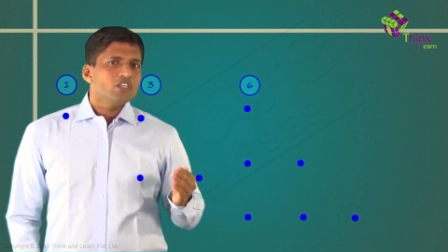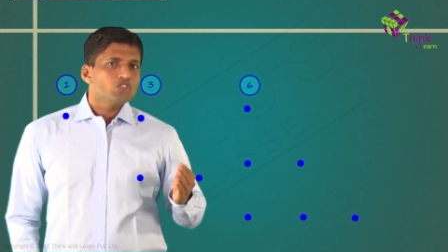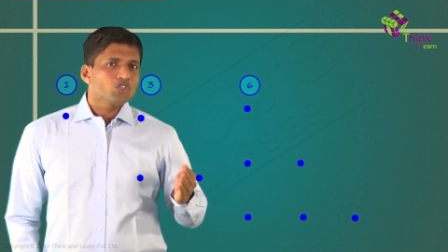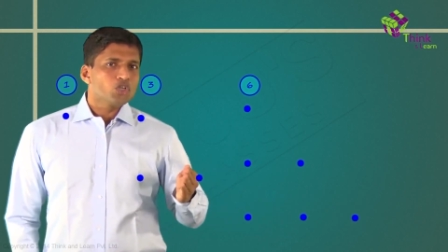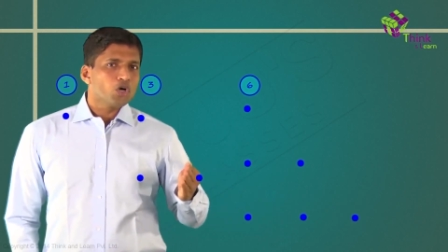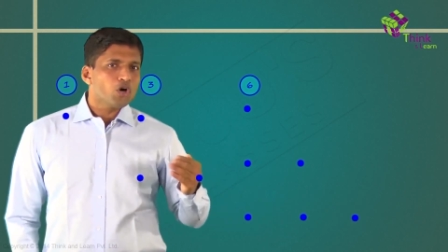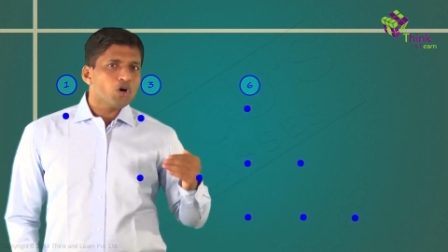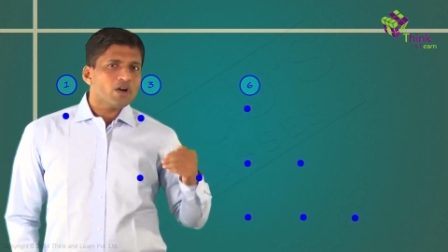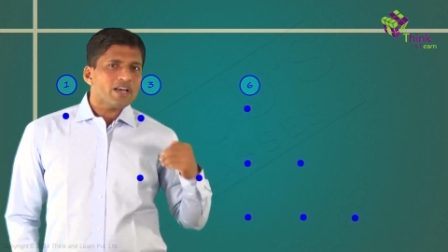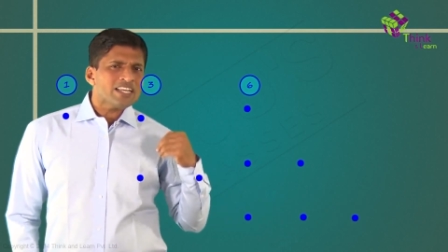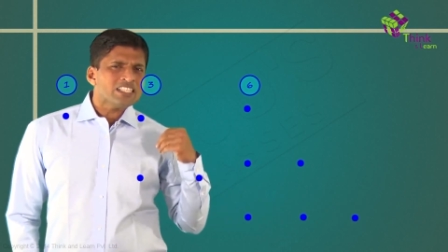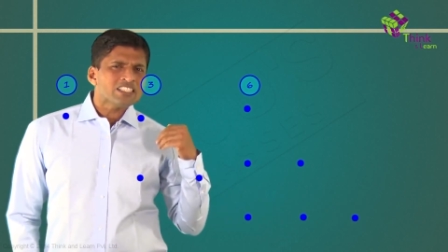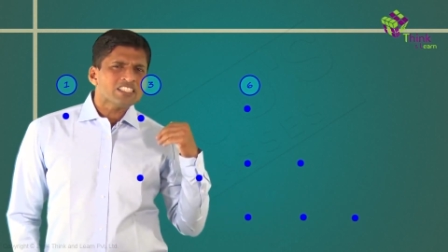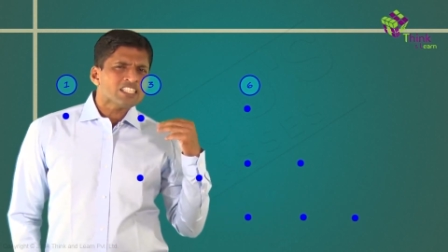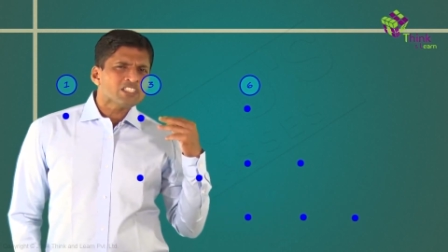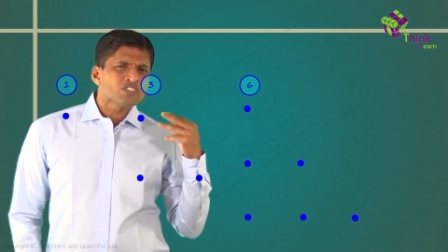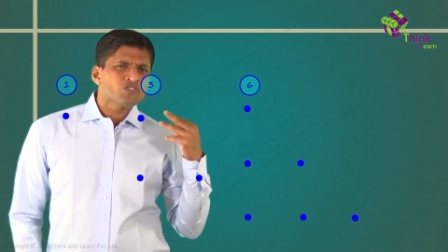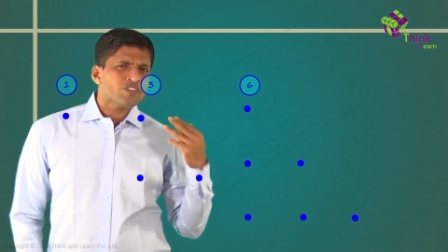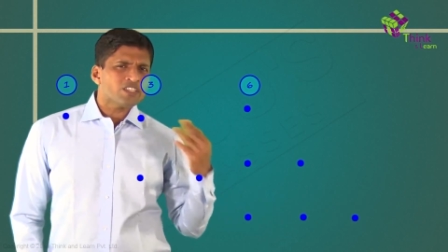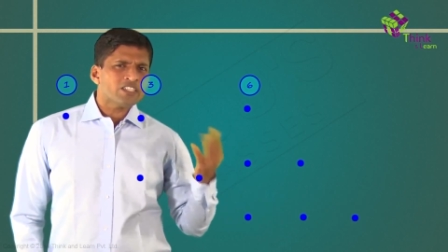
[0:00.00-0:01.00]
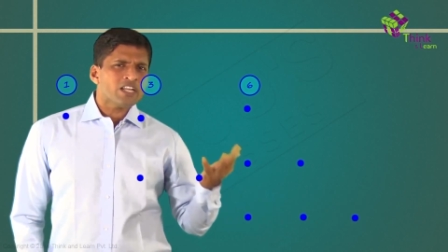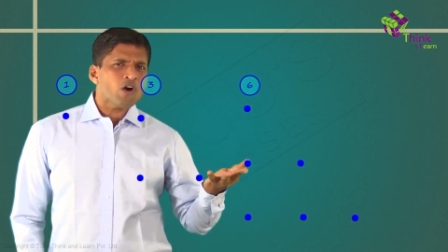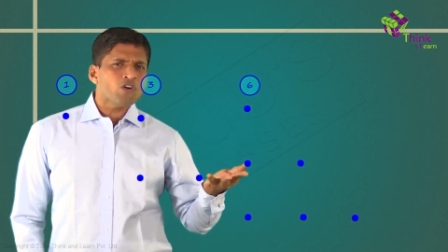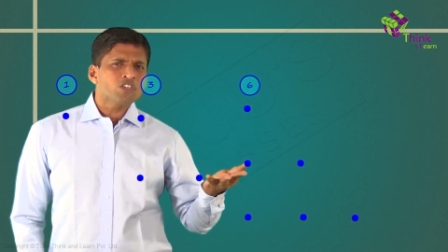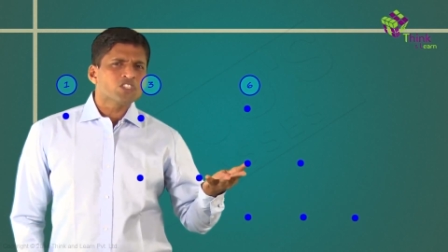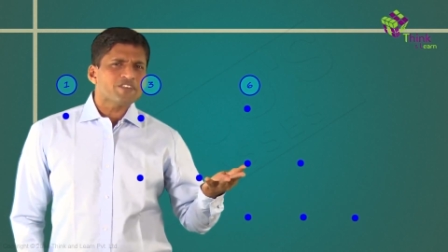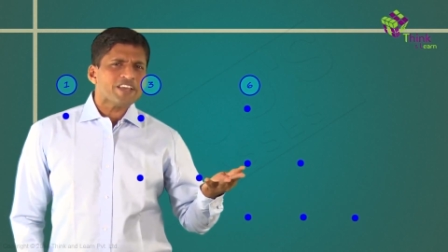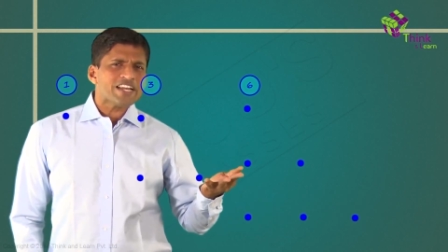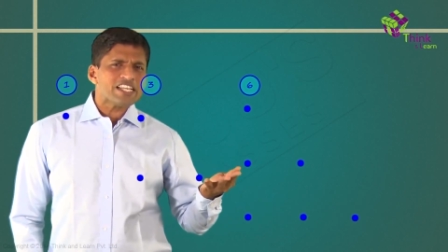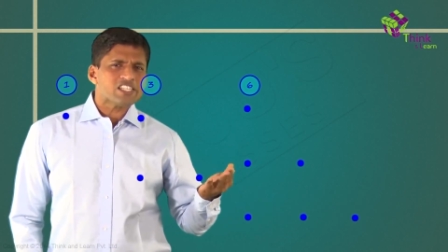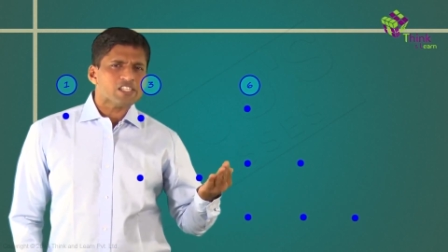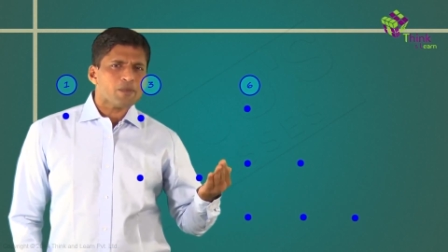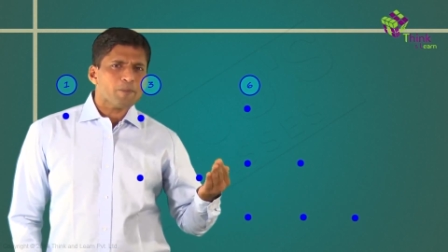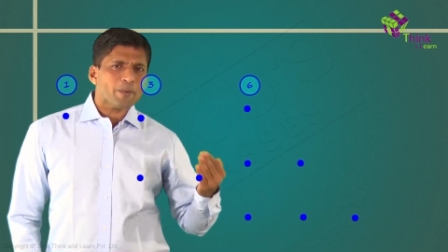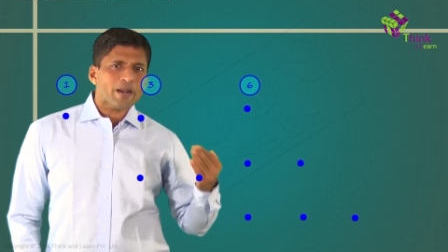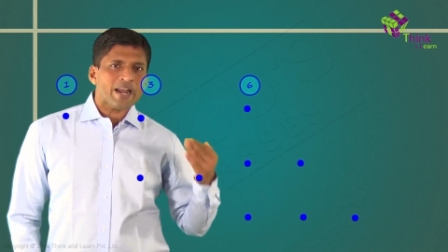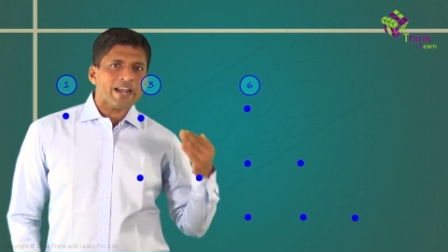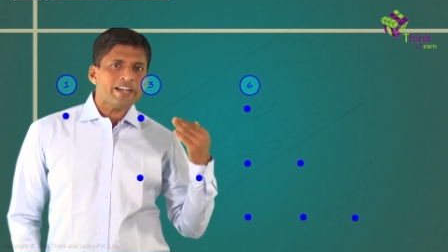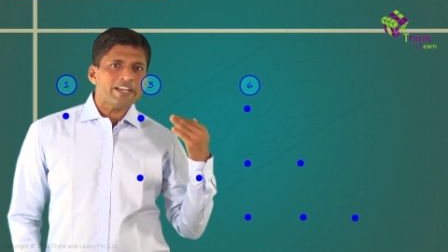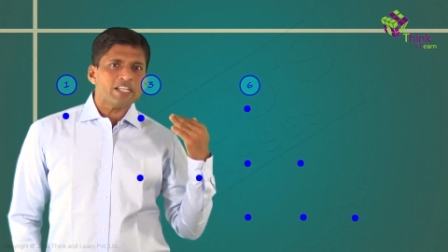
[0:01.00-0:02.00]
So it's, it's now it's very
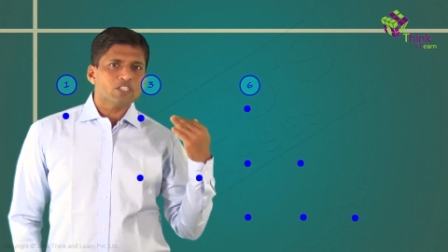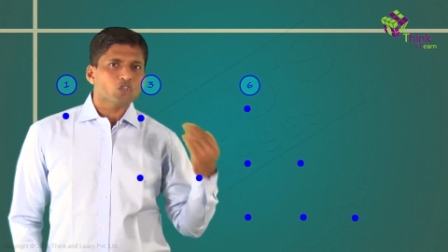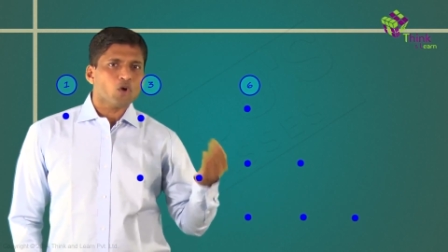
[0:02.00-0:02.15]
simple, right?